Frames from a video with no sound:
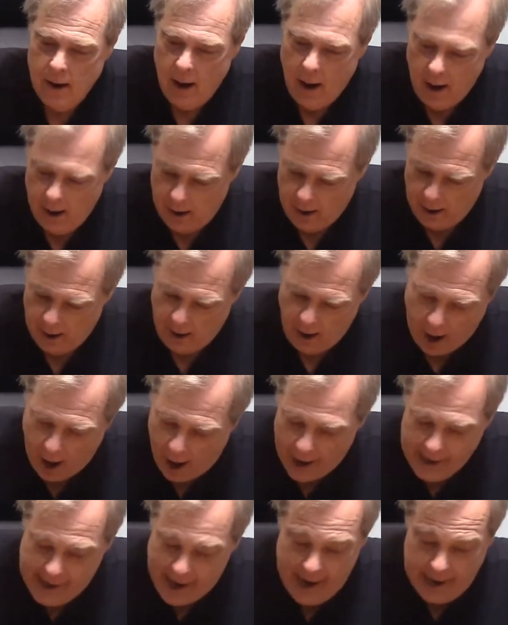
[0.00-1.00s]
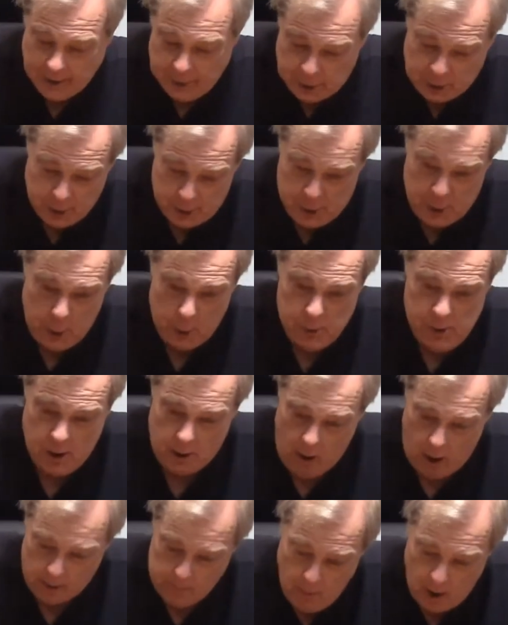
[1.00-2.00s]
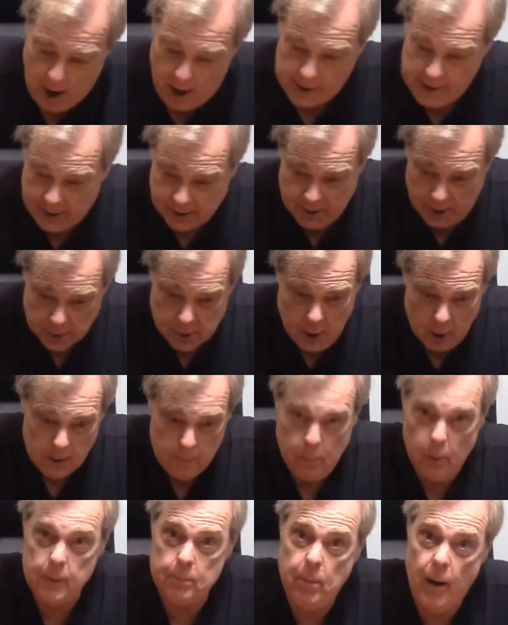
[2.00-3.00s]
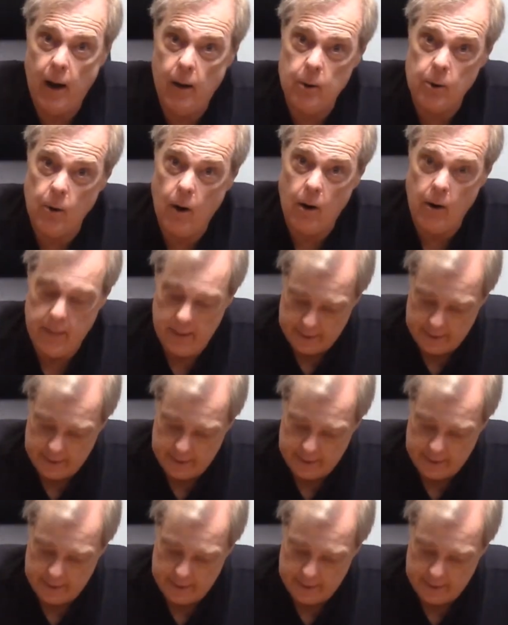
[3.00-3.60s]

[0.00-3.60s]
I can't just use it on mine because it's going to put powder on the